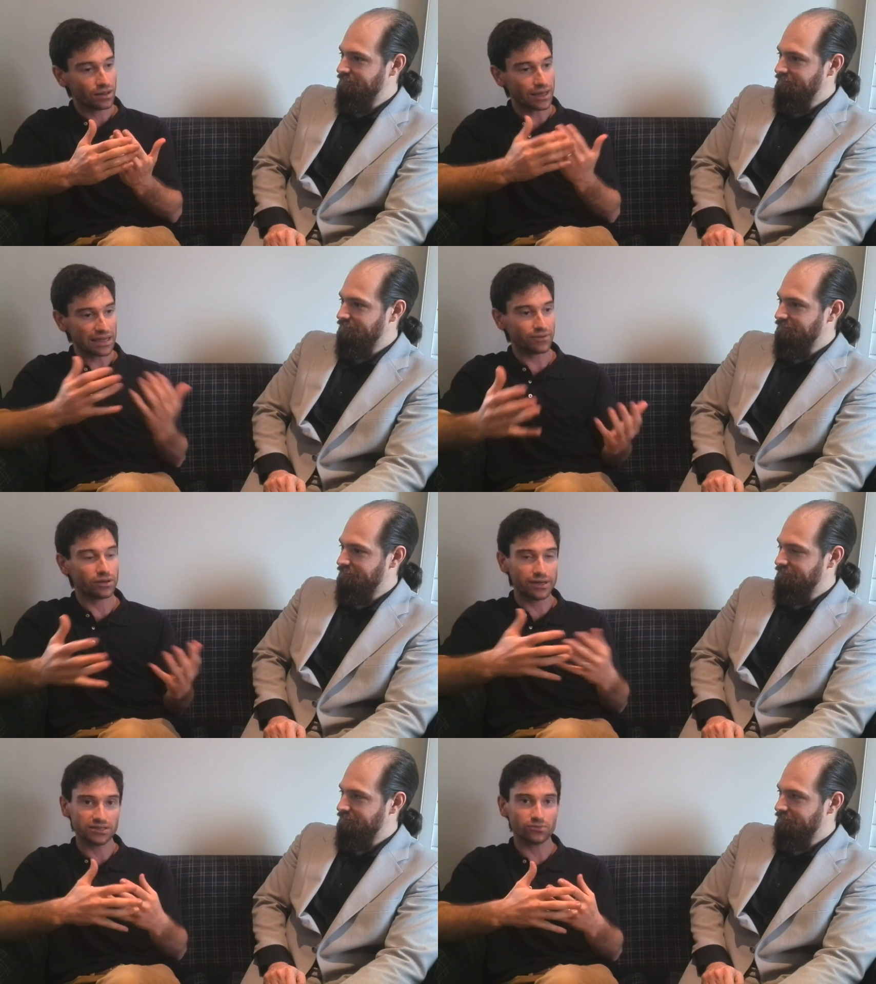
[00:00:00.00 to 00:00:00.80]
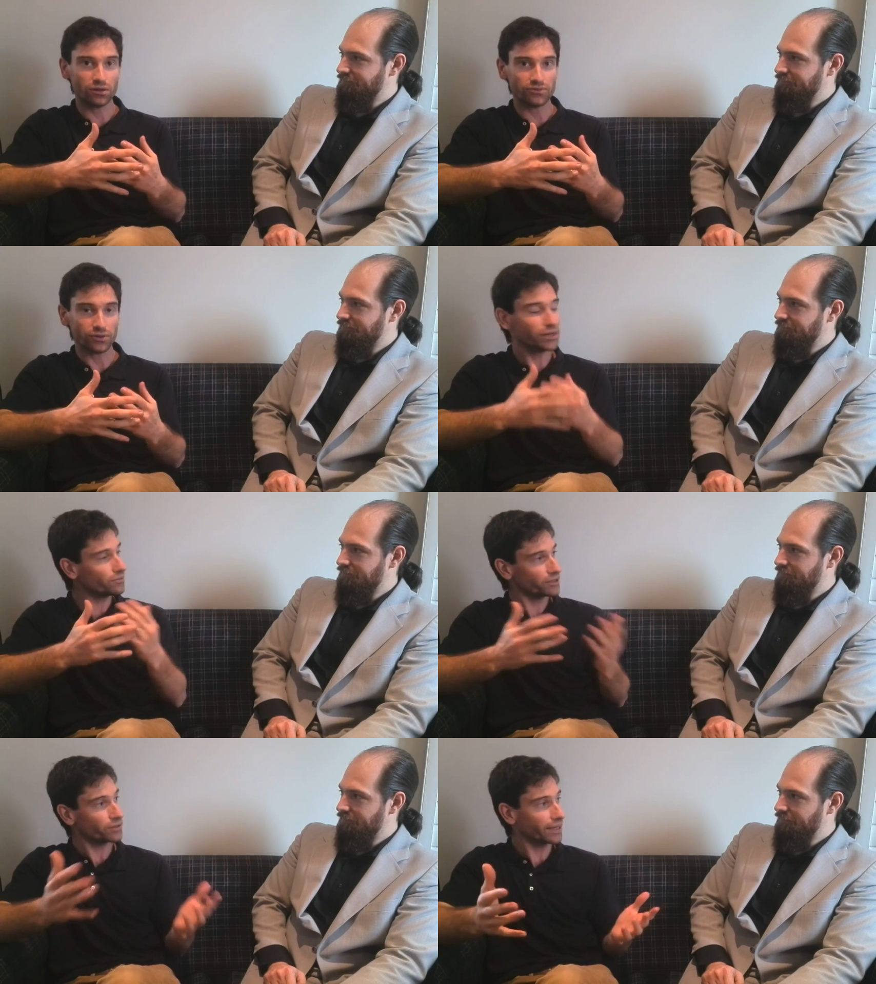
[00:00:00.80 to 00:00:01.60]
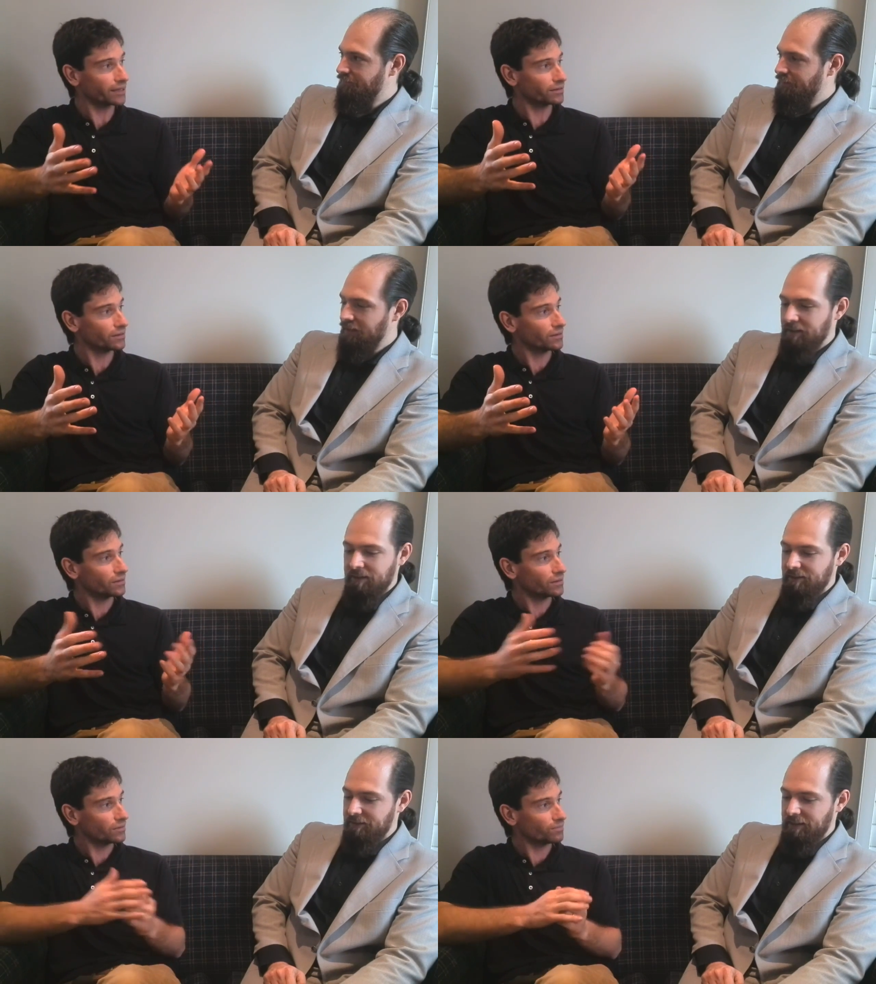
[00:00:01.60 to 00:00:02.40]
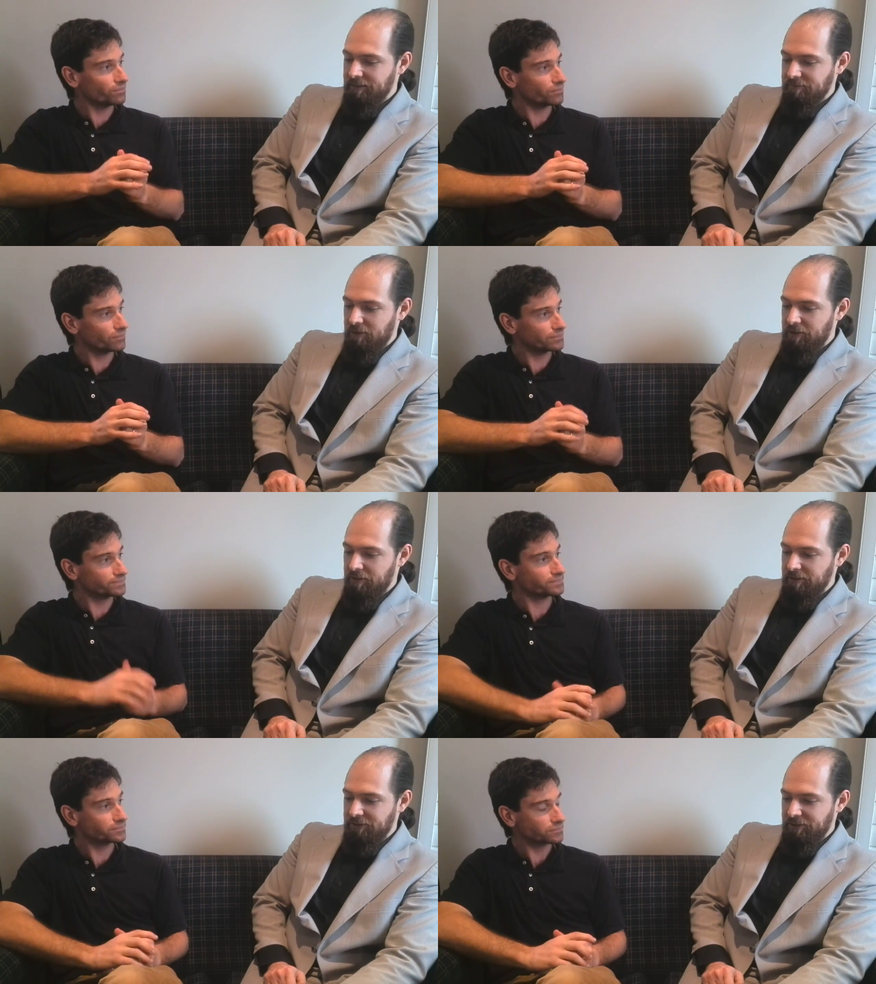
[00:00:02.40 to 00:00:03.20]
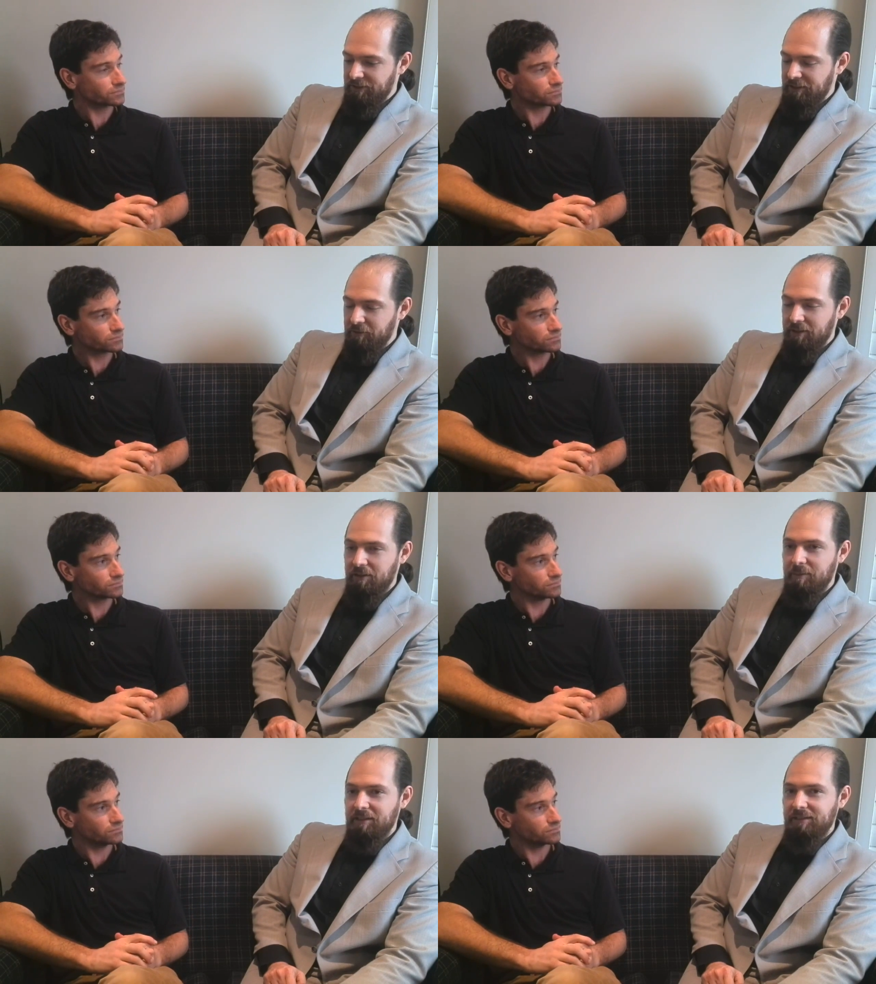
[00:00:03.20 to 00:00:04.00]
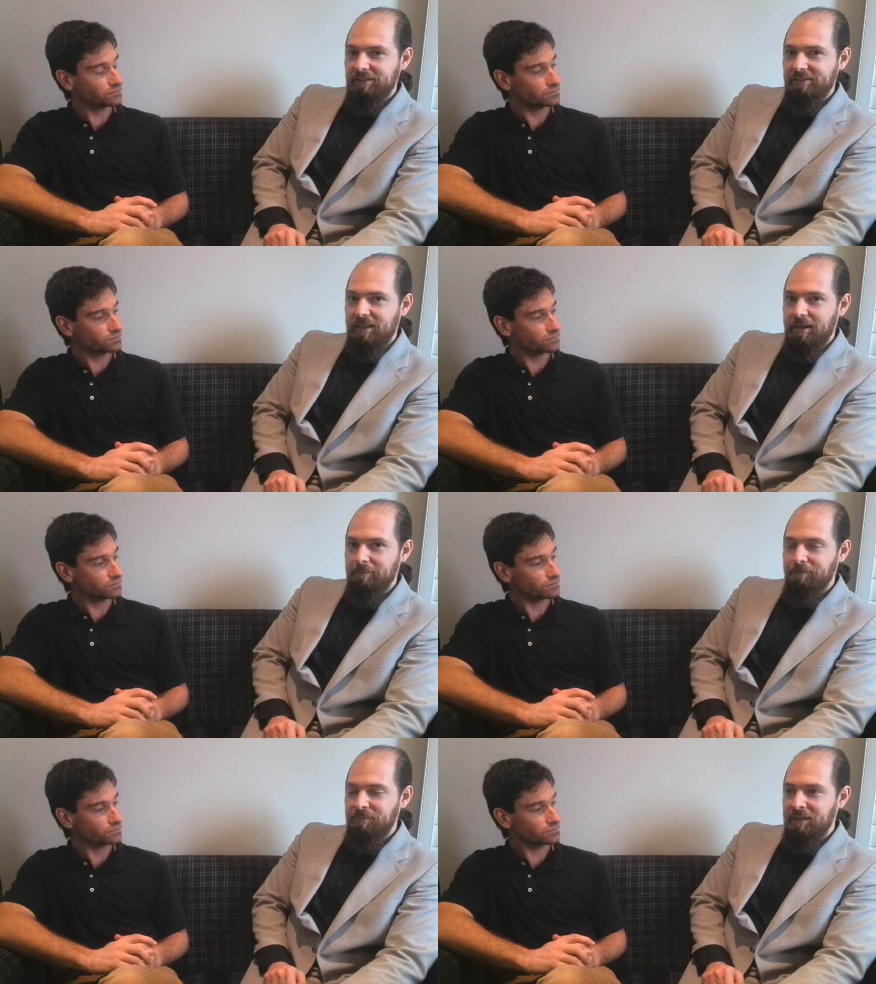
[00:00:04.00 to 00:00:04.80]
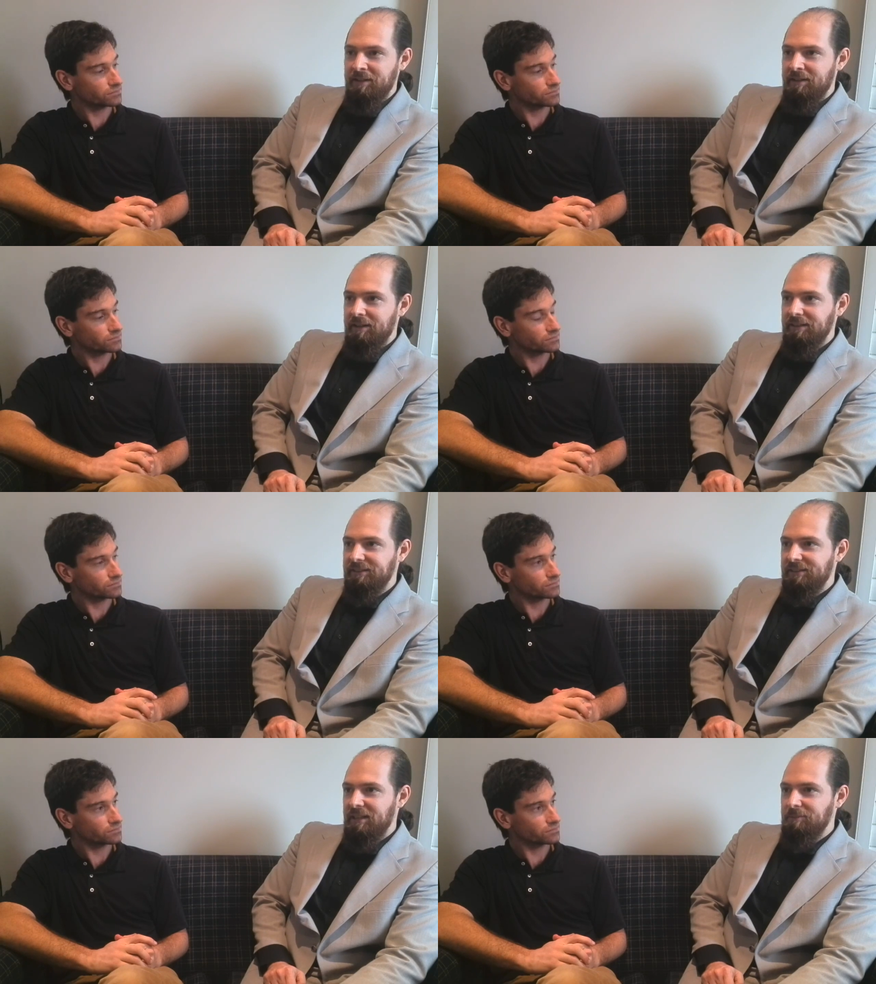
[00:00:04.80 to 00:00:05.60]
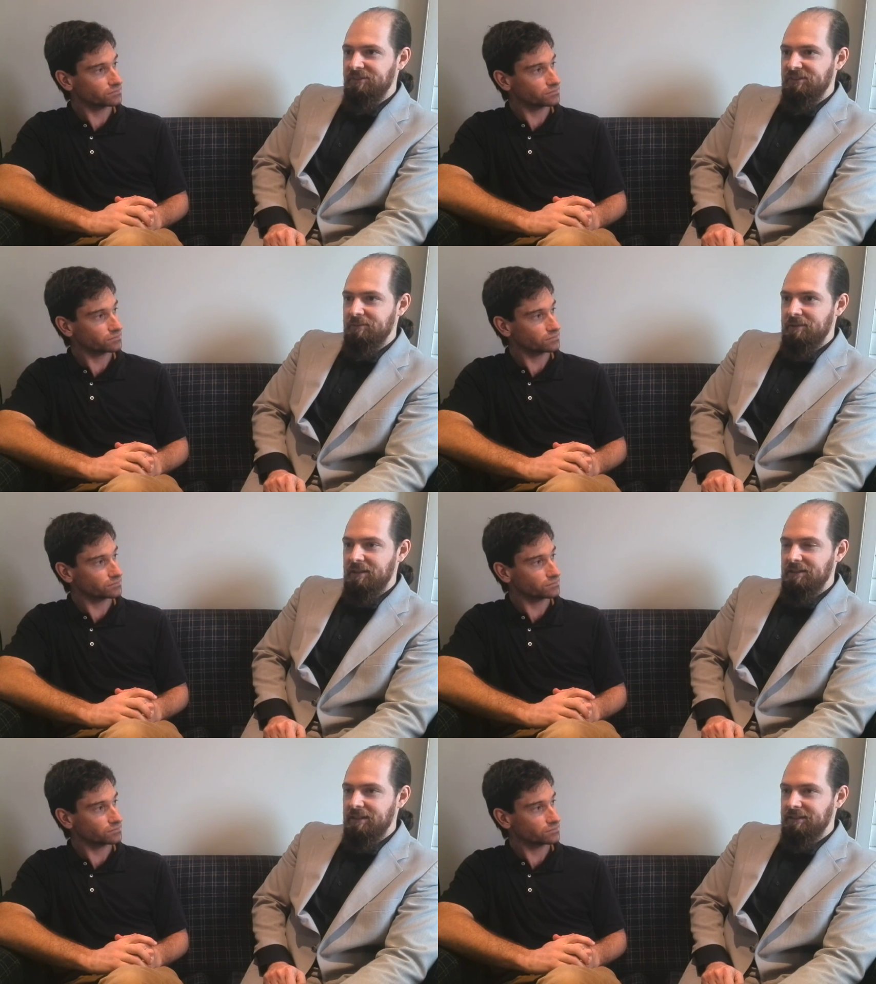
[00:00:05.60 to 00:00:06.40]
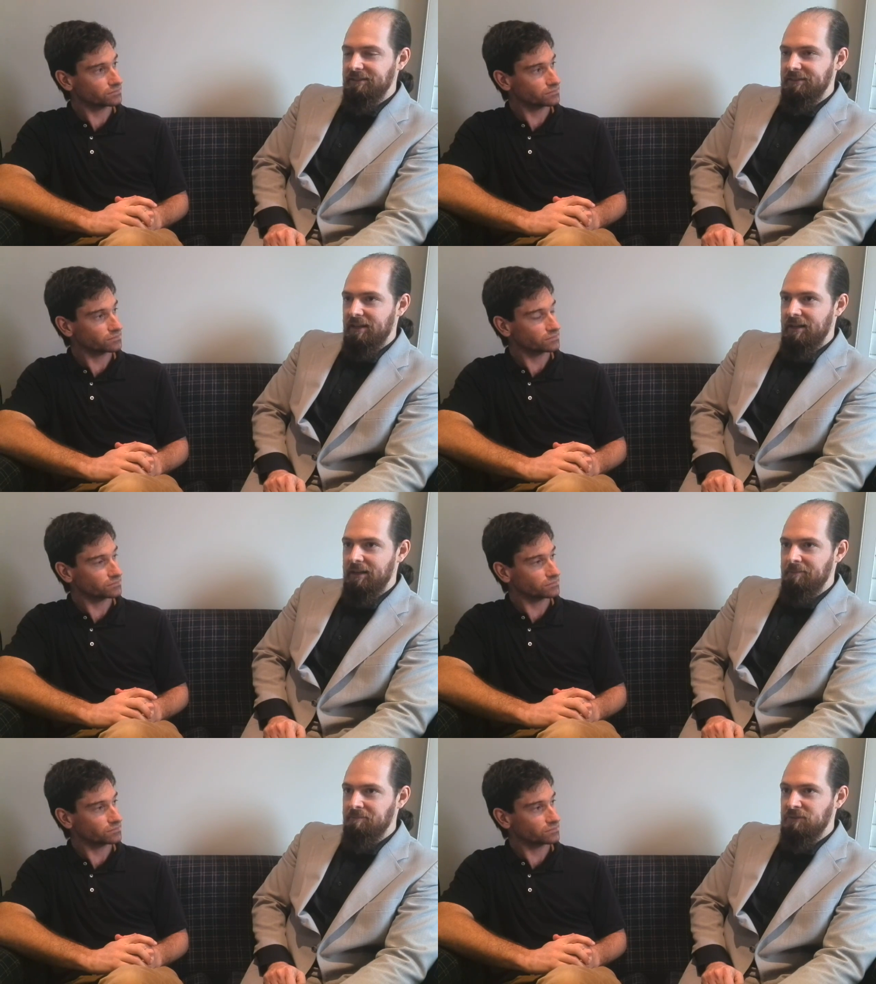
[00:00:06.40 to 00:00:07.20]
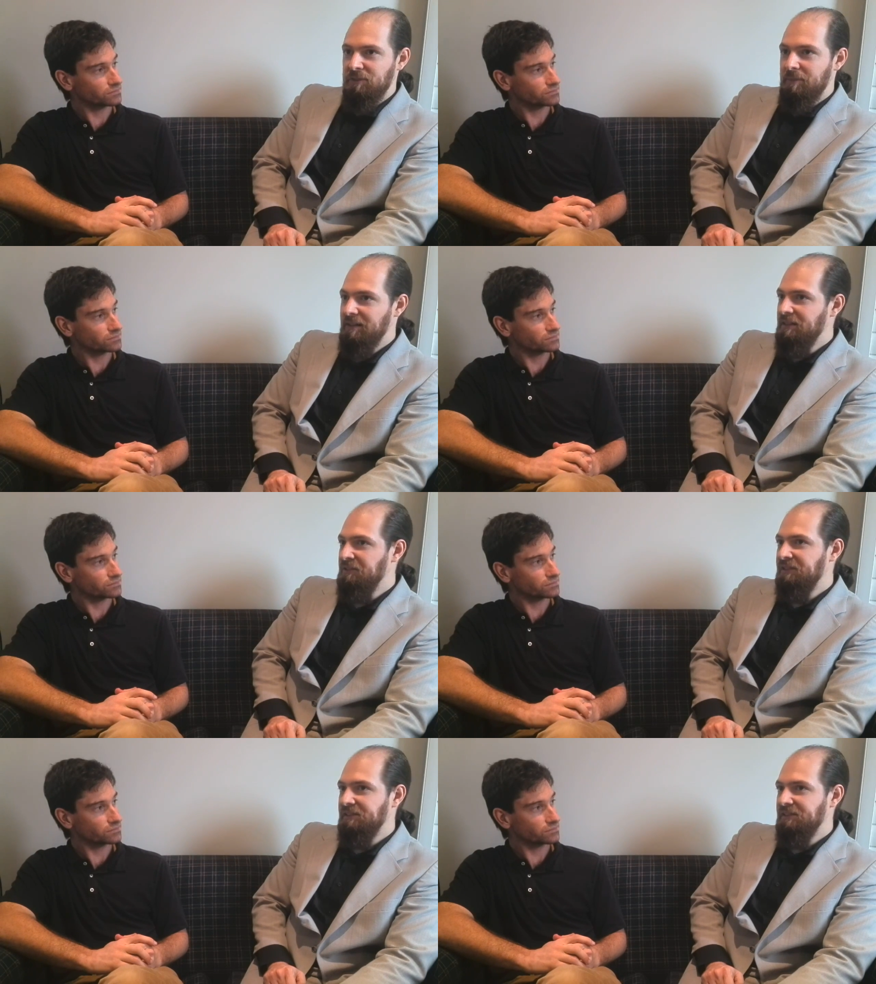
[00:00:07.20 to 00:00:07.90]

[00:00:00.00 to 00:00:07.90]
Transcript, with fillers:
Speaker 1: and have a cohesive worldview? I don't think you can.
Speaker 2: No, I, I totally agree. I mean, it's um, it seems to me that um, depending on the